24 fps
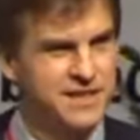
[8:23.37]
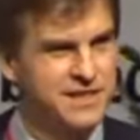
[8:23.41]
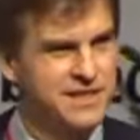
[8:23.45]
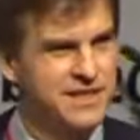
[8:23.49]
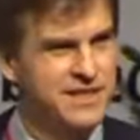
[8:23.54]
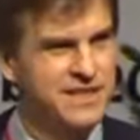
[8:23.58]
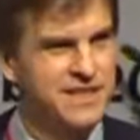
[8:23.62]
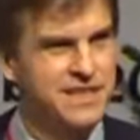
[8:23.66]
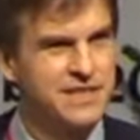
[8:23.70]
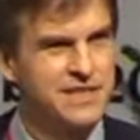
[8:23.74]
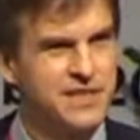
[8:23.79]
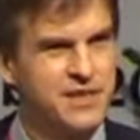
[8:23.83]

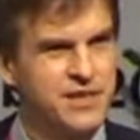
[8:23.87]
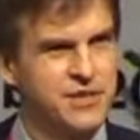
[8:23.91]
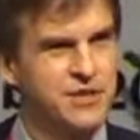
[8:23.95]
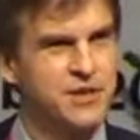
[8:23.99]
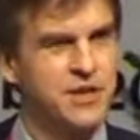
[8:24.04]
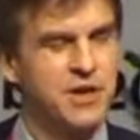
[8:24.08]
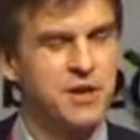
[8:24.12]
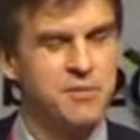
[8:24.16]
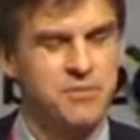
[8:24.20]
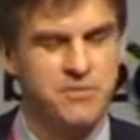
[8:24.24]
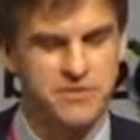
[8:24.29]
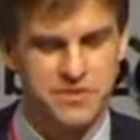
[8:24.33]
the
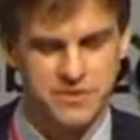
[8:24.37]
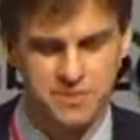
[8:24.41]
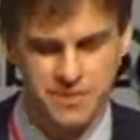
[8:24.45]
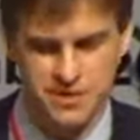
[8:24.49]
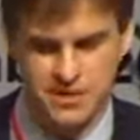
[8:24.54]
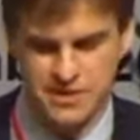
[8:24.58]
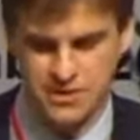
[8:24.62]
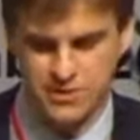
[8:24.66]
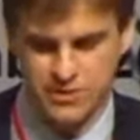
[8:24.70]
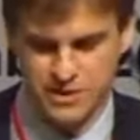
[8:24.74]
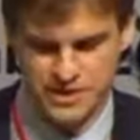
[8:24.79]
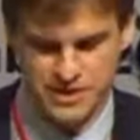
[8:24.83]

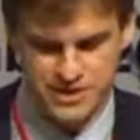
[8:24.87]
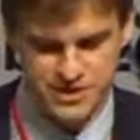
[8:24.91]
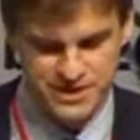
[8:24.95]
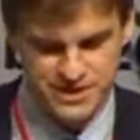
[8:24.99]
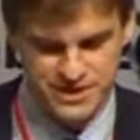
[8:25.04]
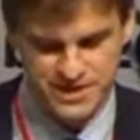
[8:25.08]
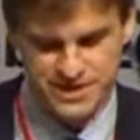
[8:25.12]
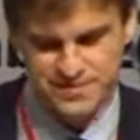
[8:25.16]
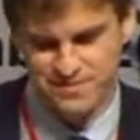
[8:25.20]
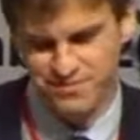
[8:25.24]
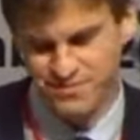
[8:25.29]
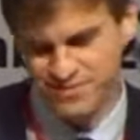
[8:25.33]
uncomfortable
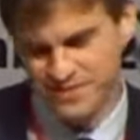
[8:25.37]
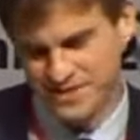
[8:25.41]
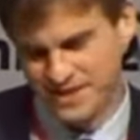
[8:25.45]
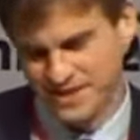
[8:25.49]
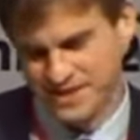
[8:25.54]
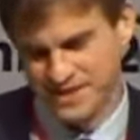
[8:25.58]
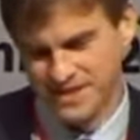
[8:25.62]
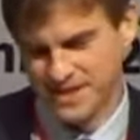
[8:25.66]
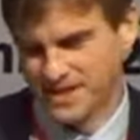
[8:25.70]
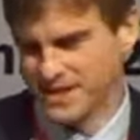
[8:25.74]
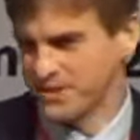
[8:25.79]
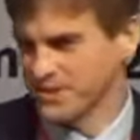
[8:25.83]
question.
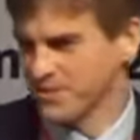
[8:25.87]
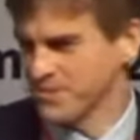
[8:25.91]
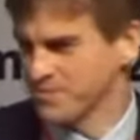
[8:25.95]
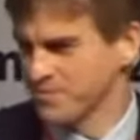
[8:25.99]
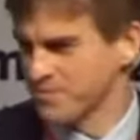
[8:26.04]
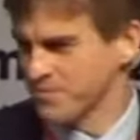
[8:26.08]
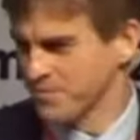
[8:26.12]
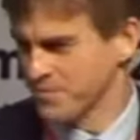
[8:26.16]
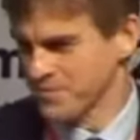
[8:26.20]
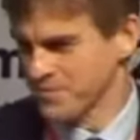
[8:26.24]
Thank you.